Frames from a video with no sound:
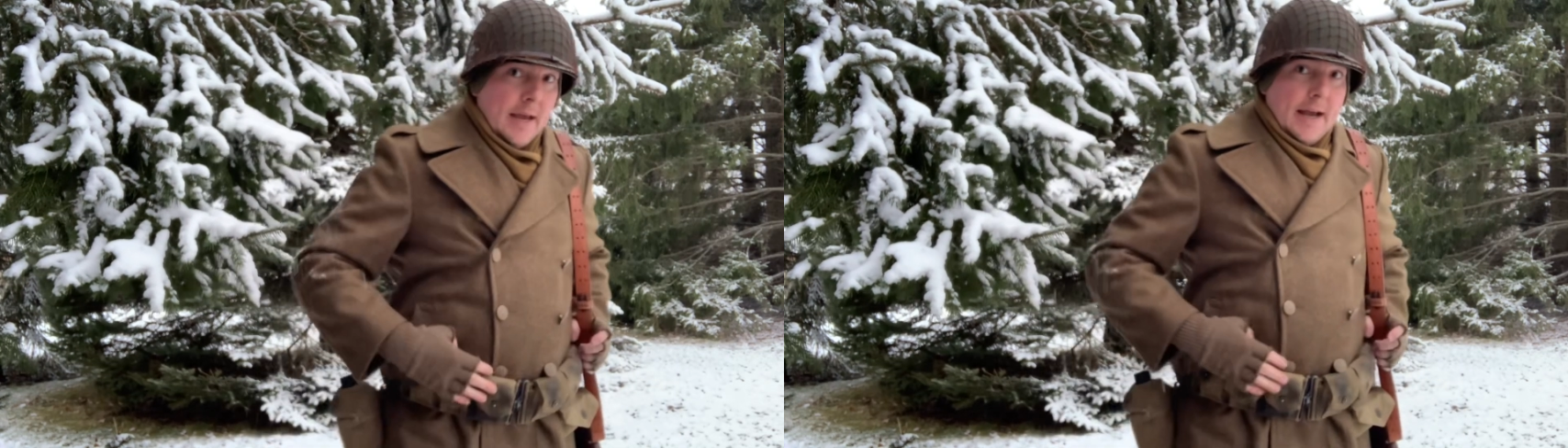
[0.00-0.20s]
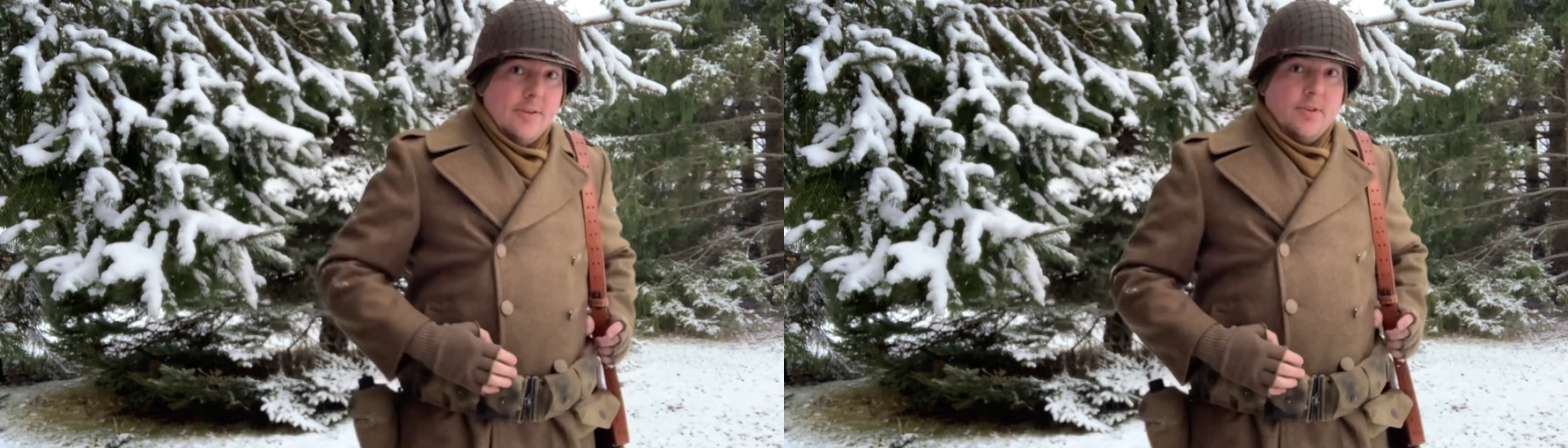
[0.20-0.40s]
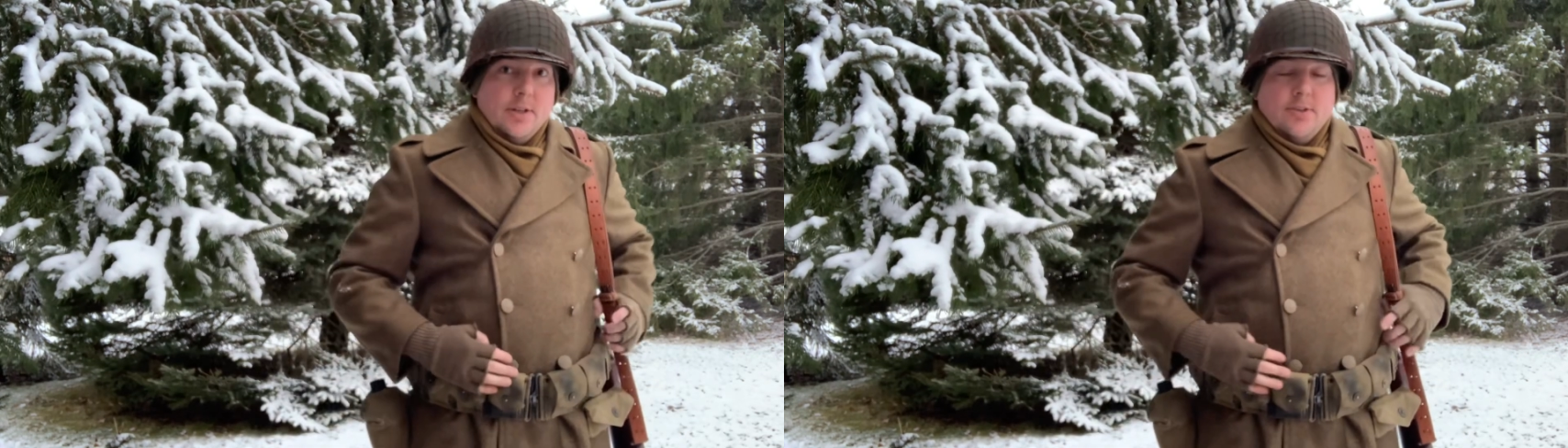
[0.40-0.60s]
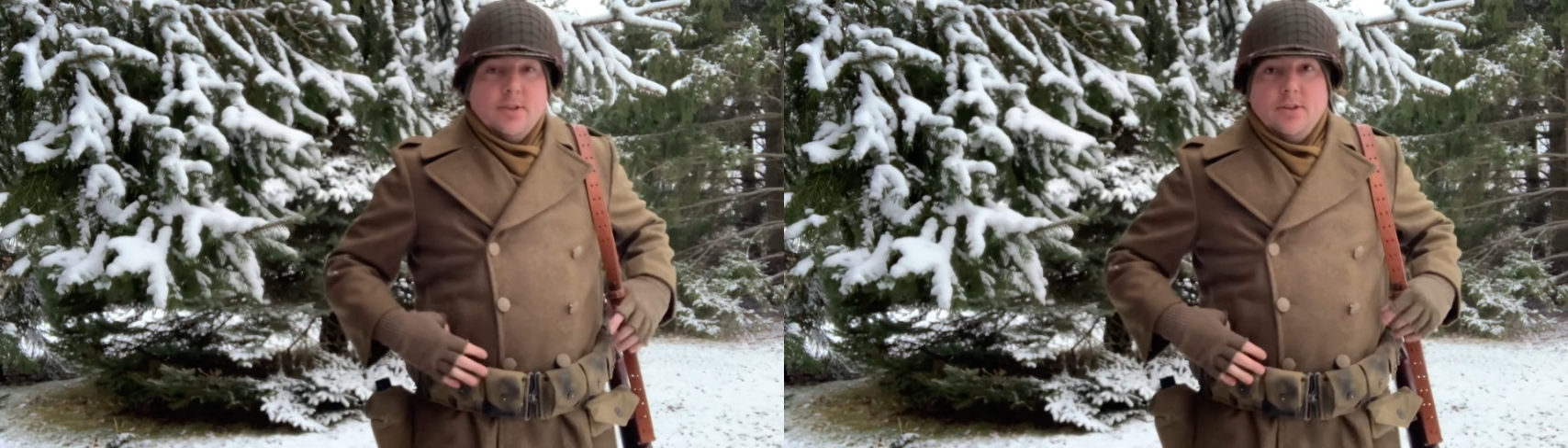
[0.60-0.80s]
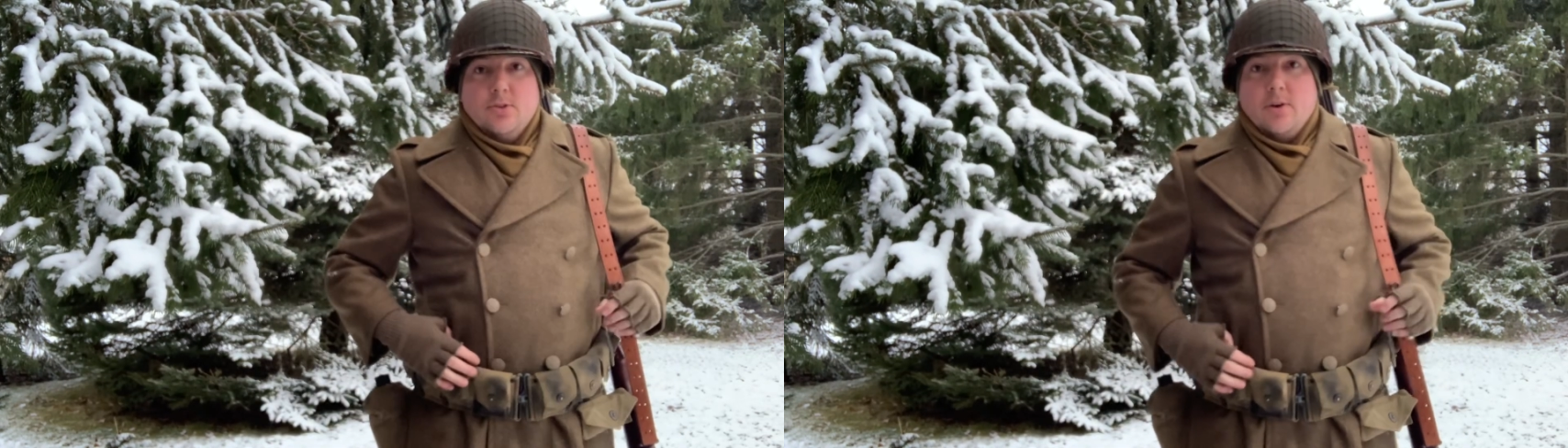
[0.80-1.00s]
as you can
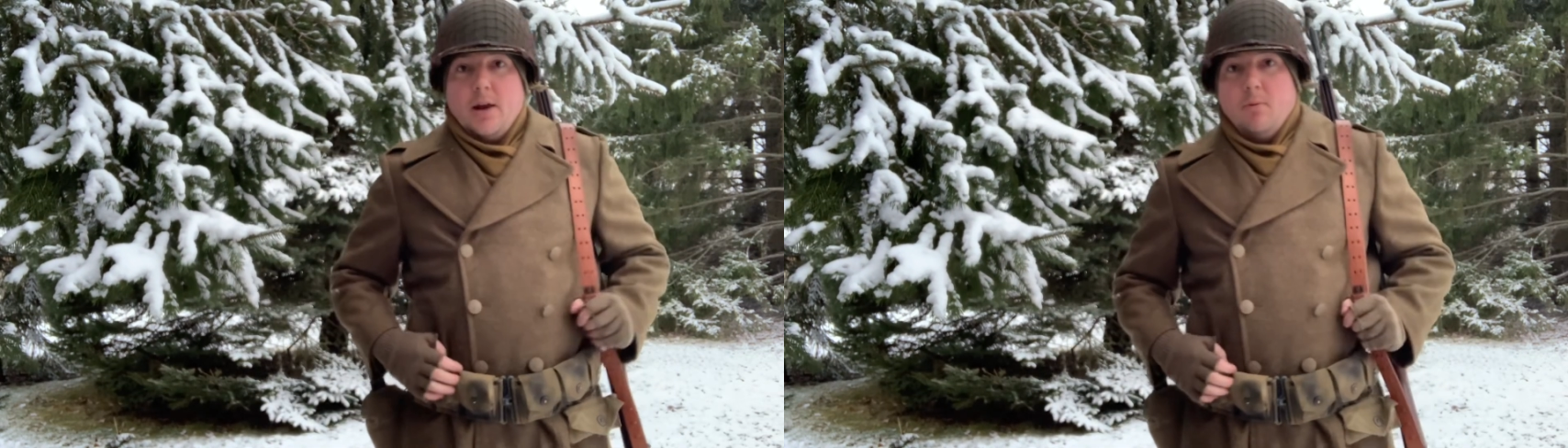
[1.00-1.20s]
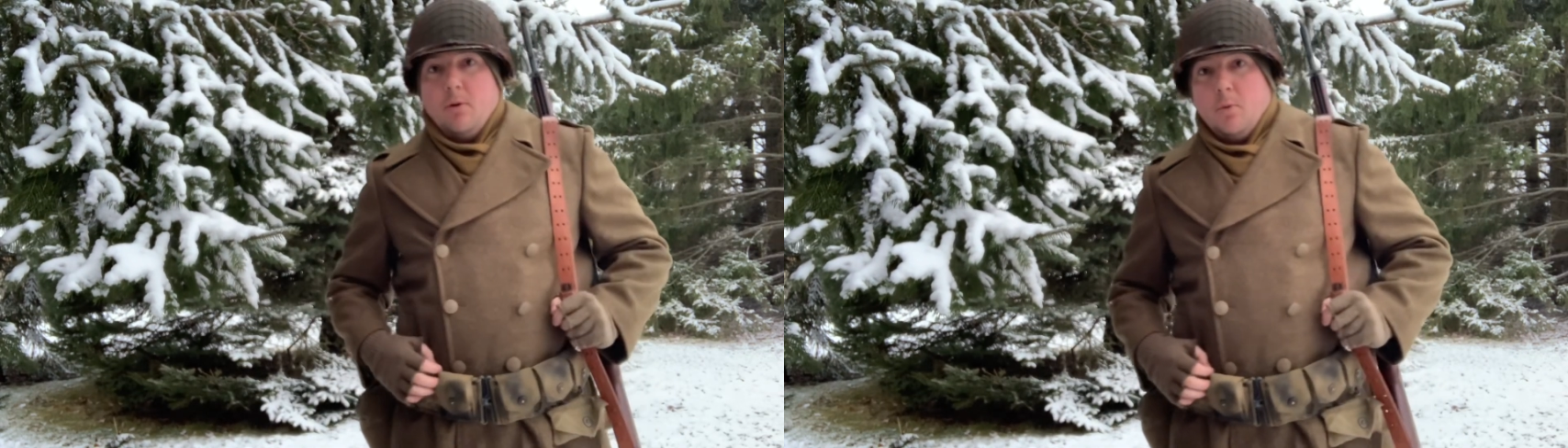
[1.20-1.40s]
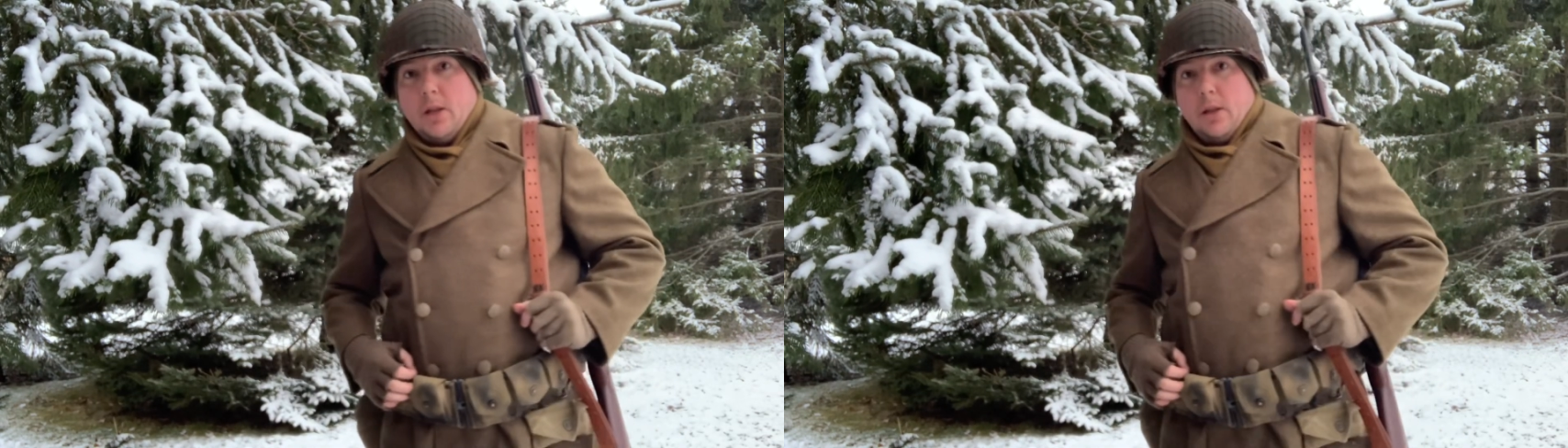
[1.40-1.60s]
see, so kind of what it would have